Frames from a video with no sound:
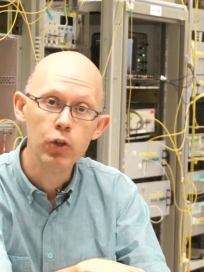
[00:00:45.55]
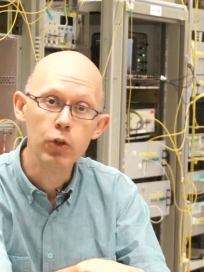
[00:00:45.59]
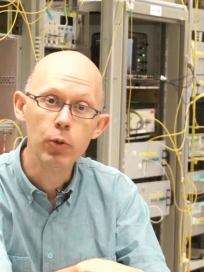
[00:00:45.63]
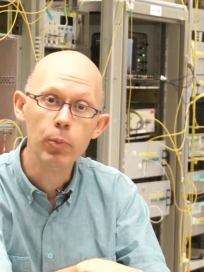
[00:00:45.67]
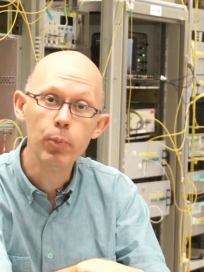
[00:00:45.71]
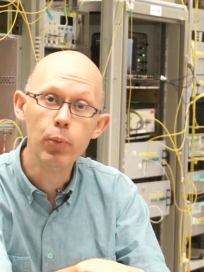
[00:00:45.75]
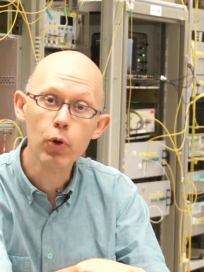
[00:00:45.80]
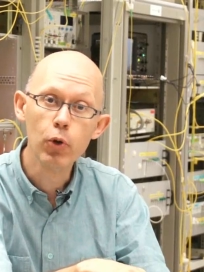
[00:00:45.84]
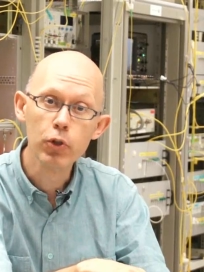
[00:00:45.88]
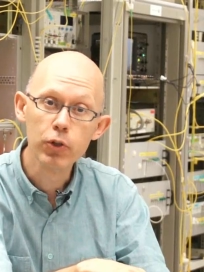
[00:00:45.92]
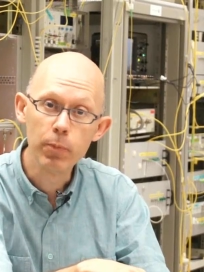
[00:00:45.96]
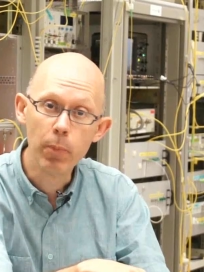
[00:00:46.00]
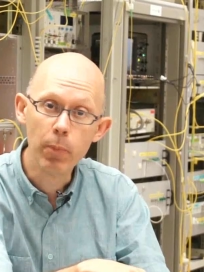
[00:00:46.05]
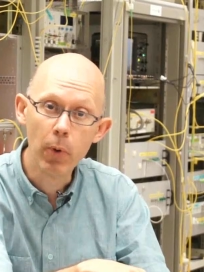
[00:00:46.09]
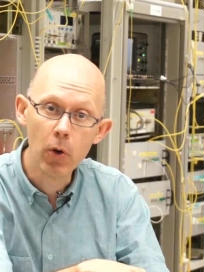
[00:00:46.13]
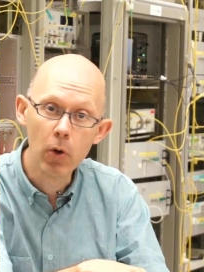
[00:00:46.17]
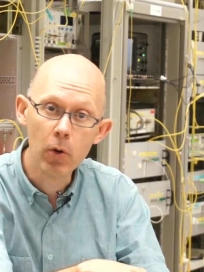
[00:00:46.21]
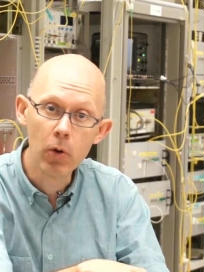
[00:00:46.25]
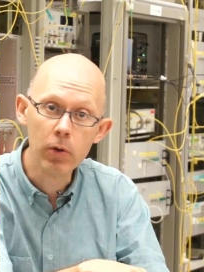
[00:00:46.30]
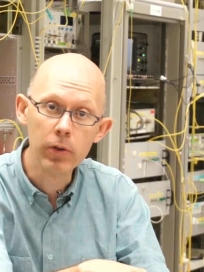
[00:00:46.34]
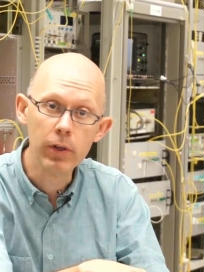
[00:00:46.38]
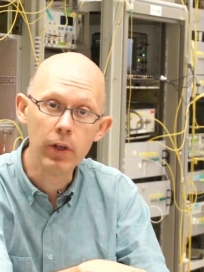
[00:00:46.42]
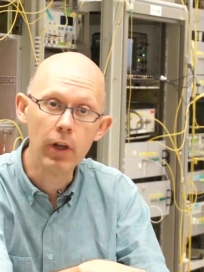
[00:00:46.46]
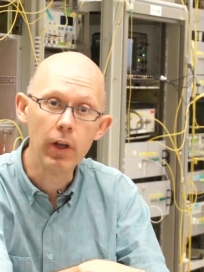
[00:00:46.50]
to
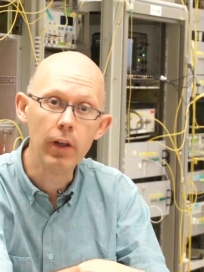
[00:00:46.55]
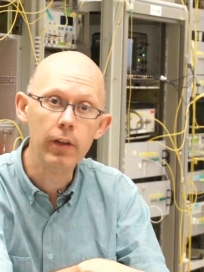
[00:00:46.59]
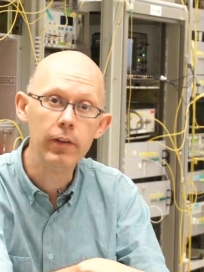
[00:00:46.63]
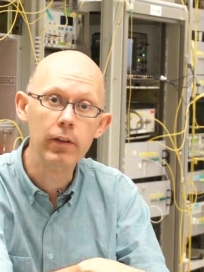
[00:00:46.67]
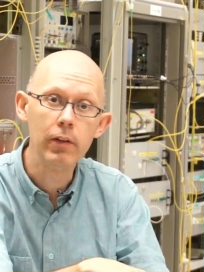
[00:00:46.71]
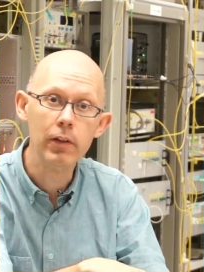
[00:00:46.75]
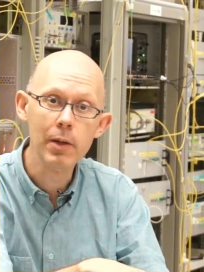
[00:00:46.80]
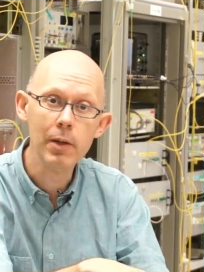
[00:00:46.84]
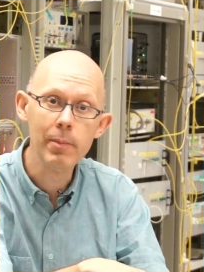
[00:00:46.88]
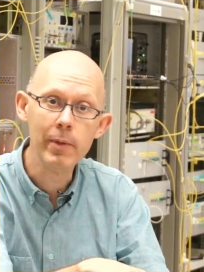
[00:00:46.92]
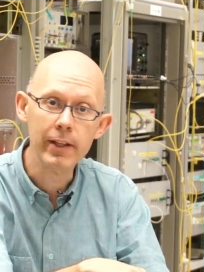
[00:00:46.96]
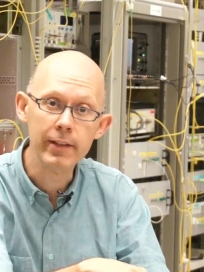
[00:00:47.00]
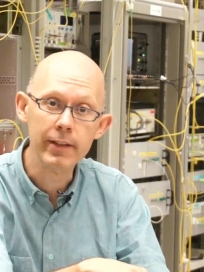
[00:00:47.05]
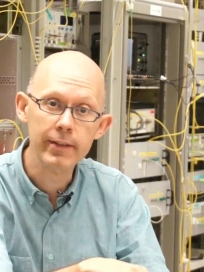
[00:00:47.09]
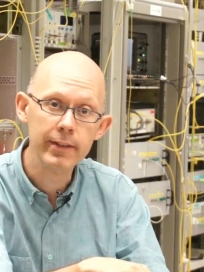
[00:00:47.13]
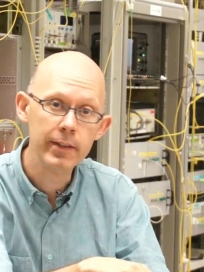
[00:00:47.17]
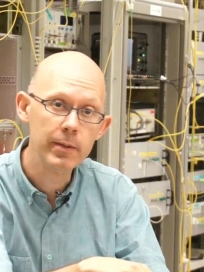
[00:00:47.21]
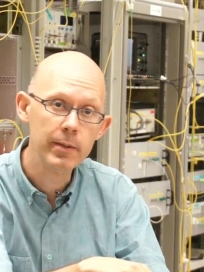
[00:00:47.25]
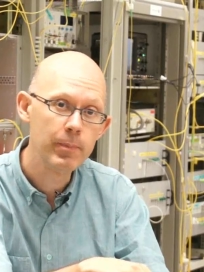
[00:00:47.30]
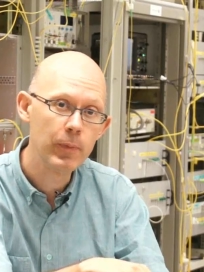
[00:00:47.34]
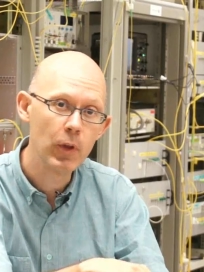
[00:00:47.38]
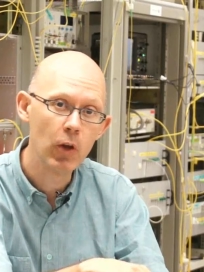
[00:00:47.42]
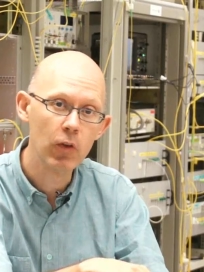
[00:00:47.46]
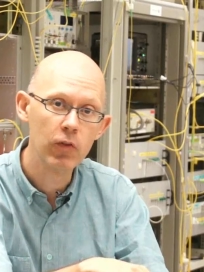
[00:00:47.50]
postpone the
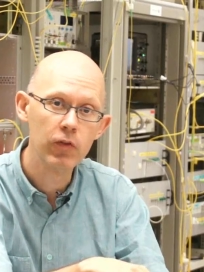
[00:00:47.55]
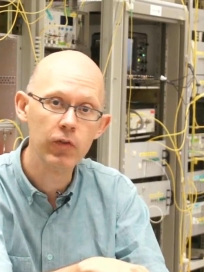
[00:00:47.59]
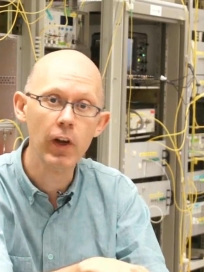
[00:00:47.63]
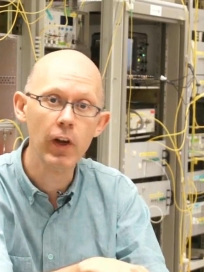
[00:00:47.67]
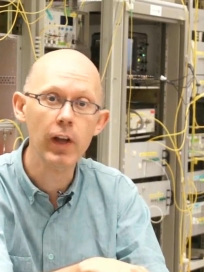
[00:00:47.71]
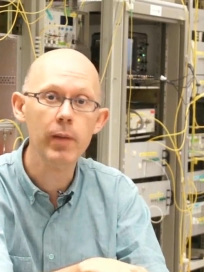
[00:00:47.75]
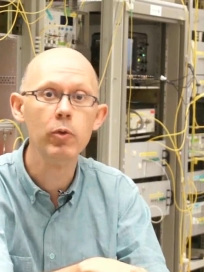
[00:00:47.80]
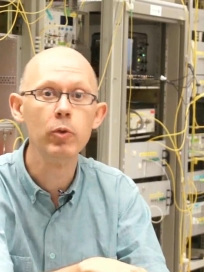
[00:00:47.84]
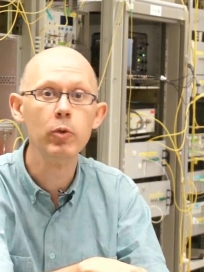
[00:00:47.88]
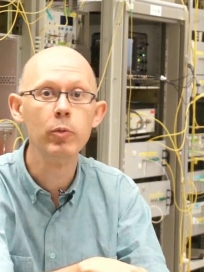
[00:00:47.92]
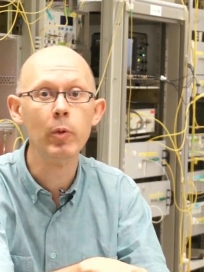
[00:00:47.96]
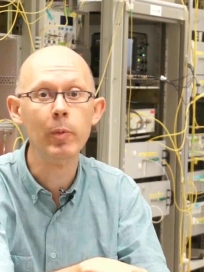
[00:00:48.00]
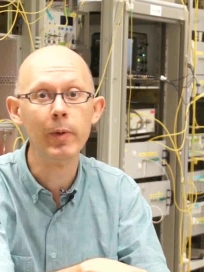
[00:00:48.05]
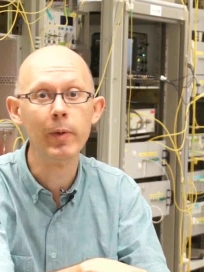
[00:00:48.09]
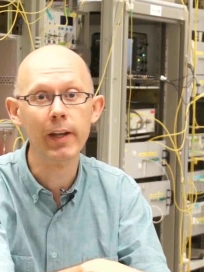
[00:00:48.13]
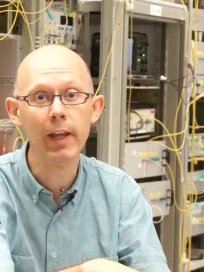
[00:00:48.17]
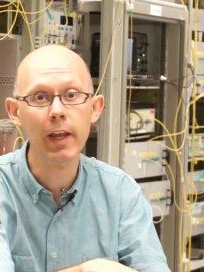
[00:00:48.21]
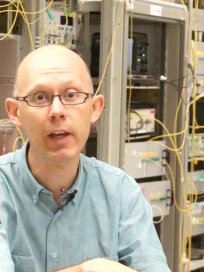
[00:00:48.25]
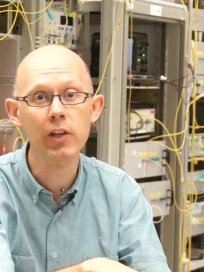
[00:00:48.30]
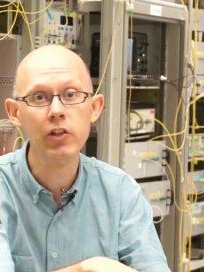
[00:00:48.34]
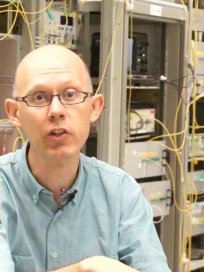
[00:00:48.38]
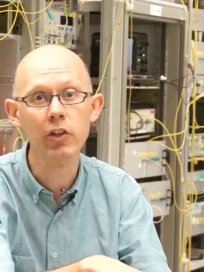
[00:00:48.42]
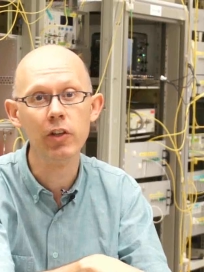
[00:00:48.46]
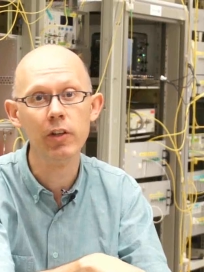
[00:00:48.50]
limits of fiber
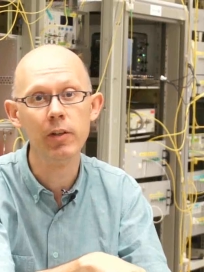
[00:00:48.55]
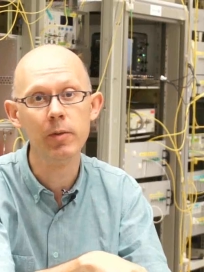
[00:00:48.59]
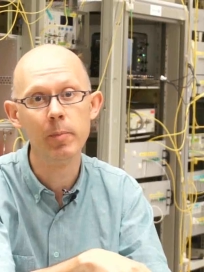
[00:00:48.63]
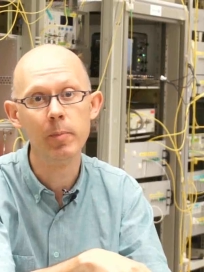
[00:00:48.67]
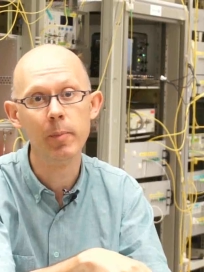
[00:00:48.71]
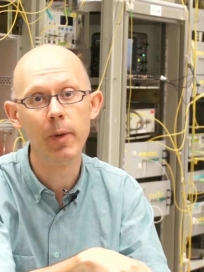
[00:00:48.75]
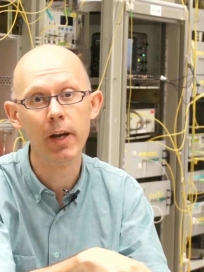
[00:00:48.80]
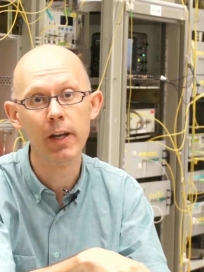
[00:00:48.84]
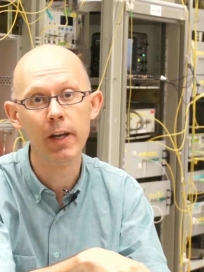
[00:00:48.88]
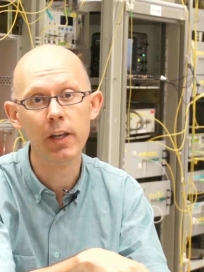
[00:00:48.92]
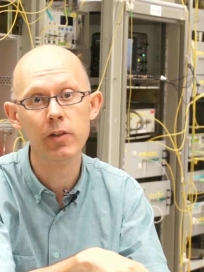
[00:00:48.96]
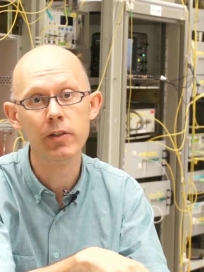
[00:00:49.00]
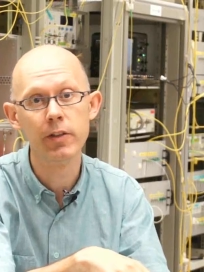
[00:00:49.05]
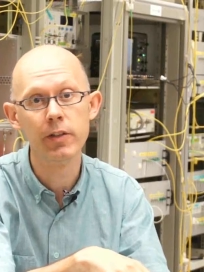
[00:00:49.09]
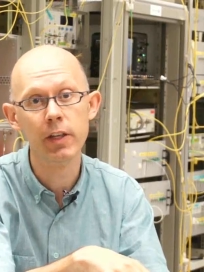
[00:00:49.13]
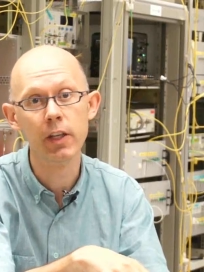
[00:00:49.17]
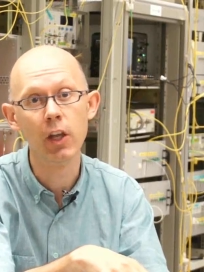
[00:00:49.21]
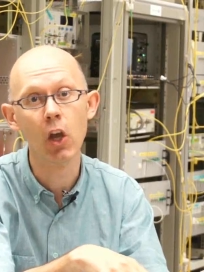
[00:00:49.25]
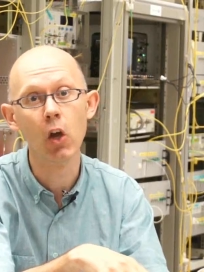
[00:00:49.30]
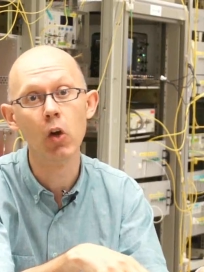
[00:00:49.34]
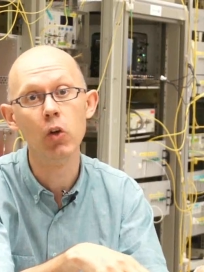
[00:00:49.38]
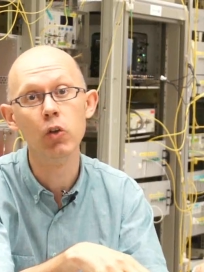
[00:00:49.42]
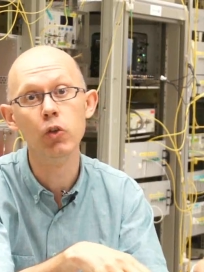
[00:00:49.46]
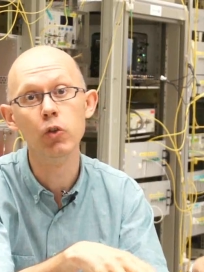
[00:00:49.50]
propagation by
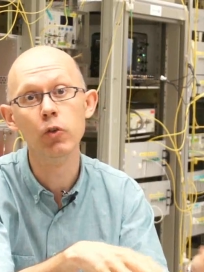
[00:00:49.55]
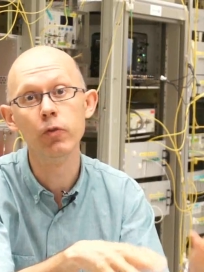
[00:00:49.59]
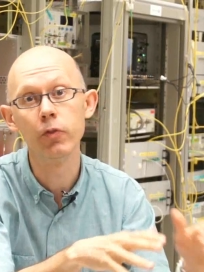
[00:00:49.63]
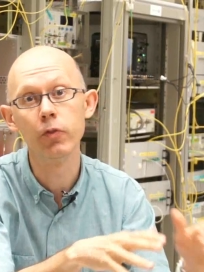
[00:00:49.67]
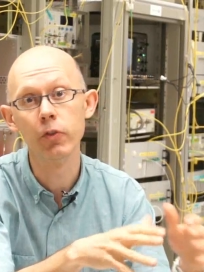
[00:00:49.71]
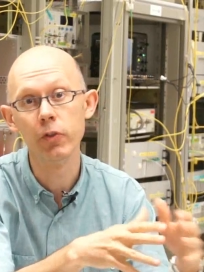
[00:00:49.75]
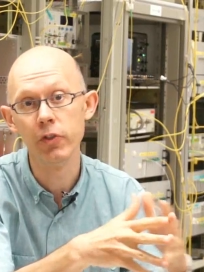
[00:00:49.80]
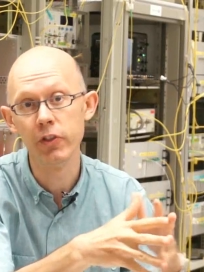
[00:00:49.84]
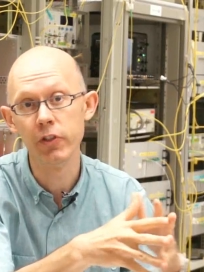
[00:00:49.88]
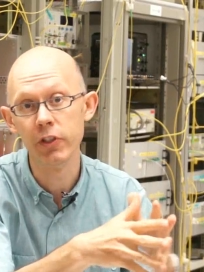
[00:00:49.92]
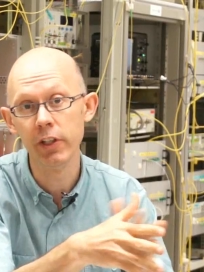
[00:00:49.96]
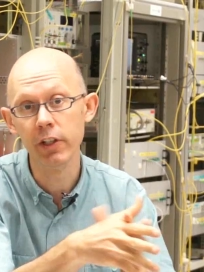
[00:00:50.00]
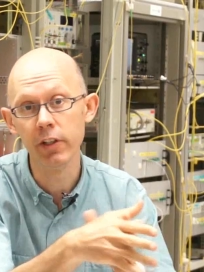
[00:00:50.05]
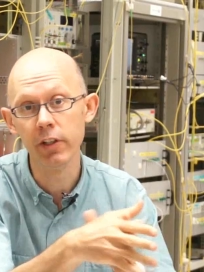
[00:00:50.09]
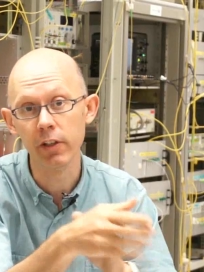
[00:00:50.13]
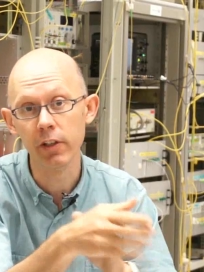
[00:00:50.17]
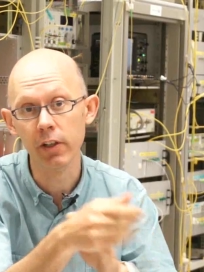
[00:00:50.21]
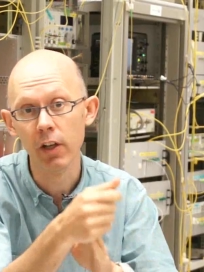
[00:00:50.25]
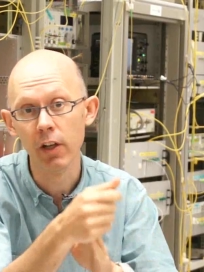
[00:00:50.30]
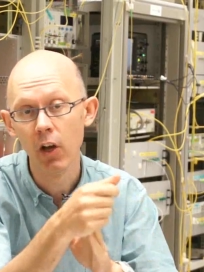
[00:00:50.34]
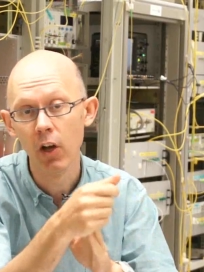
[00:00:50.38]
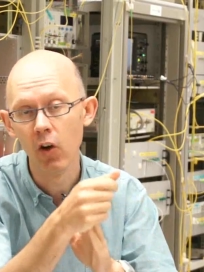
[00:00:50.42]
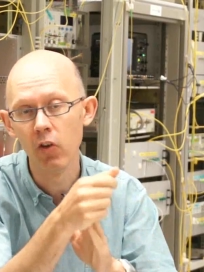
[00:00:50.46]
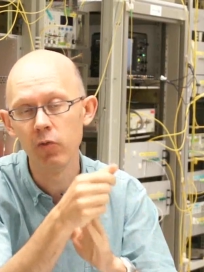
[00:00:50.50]
using a new
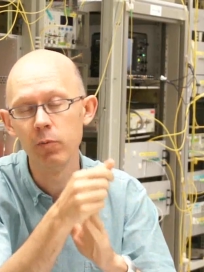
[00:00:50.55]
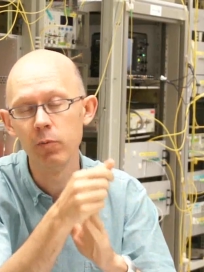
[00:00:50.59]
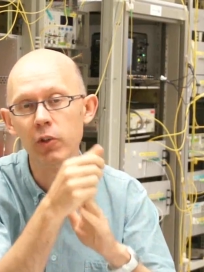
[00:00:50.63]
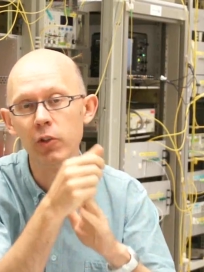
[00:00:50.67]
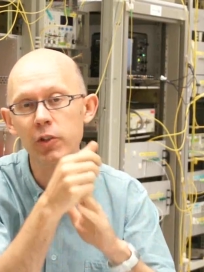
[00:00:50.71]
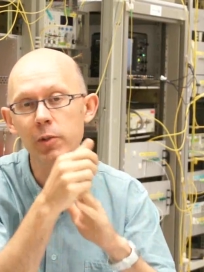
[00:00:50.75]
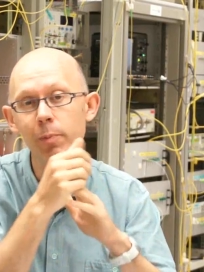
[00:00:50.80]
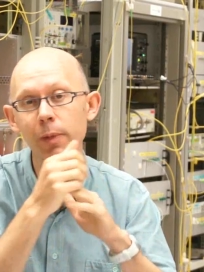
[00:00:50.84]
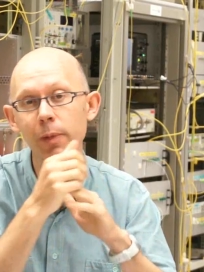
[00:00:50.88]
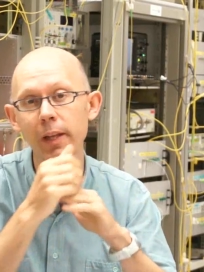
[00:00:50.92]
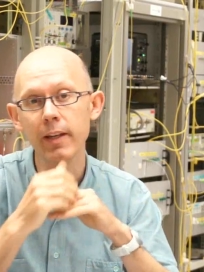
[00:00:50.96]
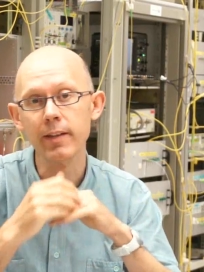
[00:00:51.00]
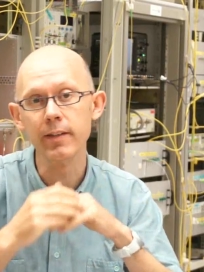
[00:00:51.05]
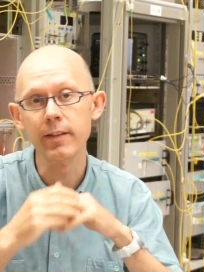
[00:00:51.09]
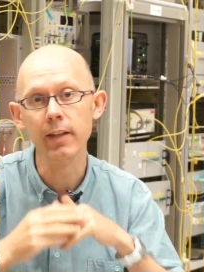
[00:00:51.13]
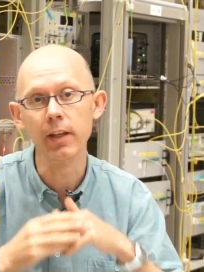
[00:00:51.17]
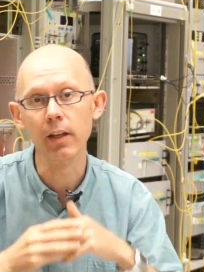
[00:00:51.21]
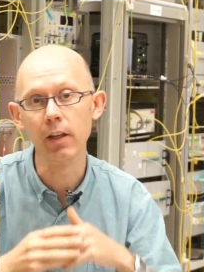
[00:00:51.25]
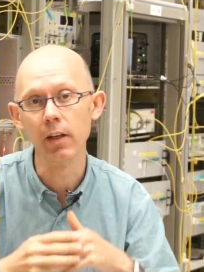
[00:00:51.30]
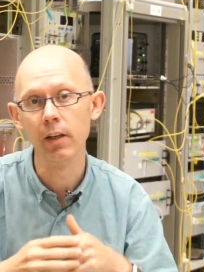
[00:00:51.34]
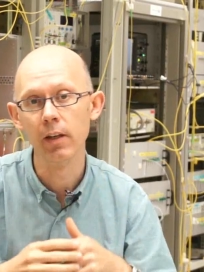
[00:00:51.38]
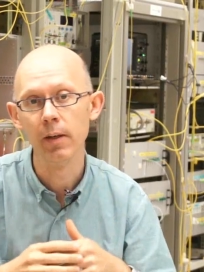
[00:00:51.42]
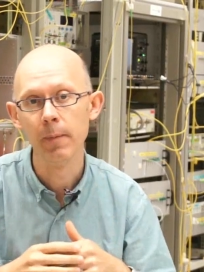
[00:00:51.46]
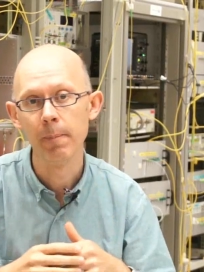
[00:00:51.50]
frontier of
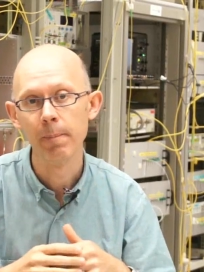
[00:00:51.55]
multiplexing.